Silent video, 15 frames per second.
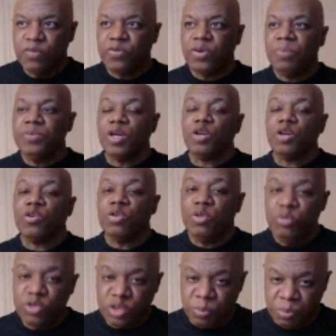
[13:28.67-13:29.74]
from the
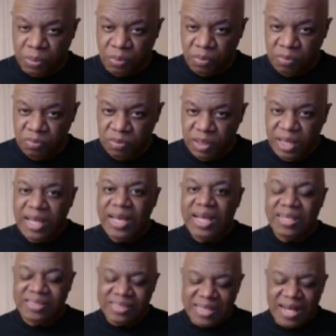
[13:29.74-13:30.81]
crucible
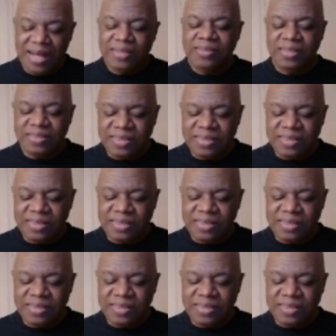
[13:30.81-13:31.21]
is not